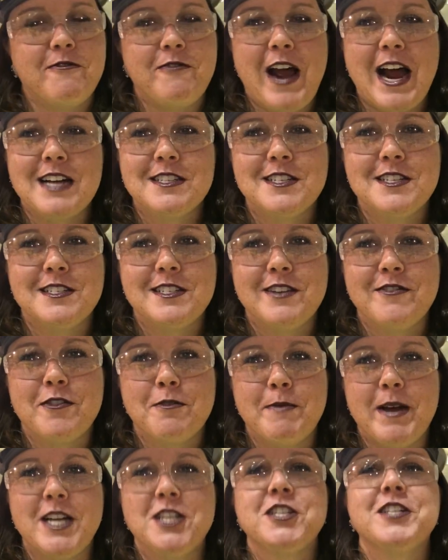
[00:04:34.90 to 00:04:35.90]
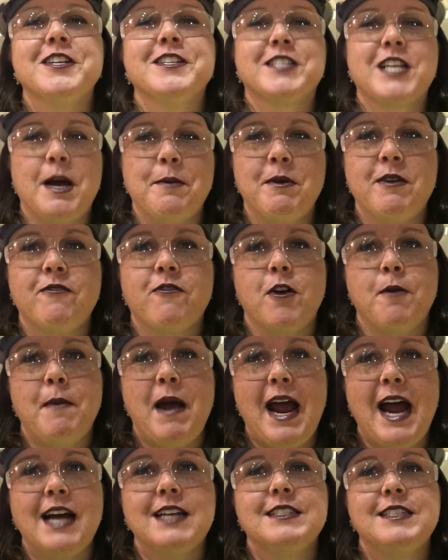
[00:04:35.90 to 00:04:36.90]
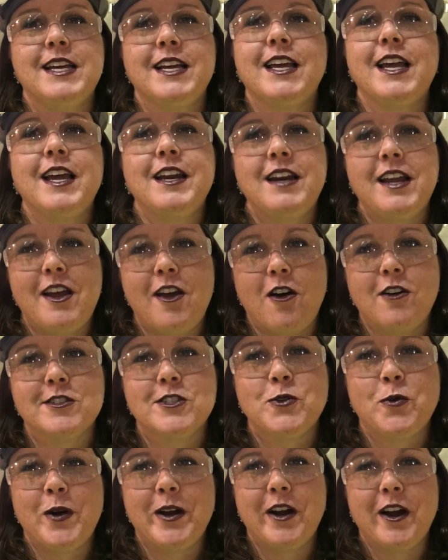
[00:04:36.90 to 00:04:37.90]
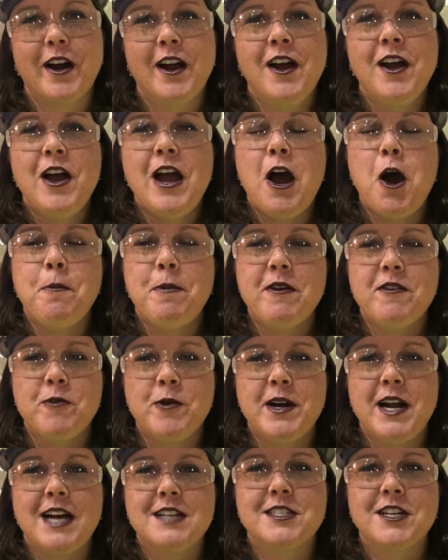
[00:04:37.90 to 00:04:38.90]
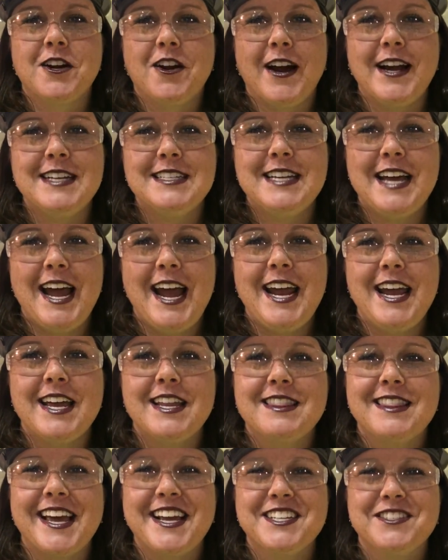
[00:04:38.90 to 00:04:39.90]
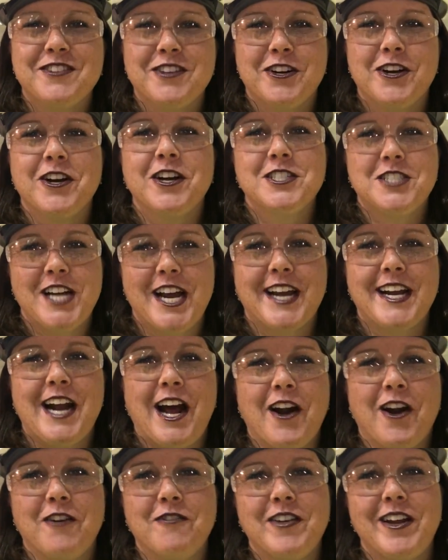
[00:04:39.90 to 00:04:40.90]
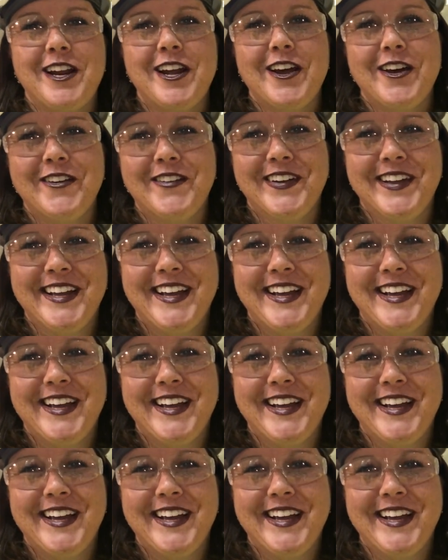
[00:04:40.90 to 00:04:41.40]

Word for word: fastest information is coming from at Dig Indy on Twitter. Hope everyone has a great day and thanks for checking out our video.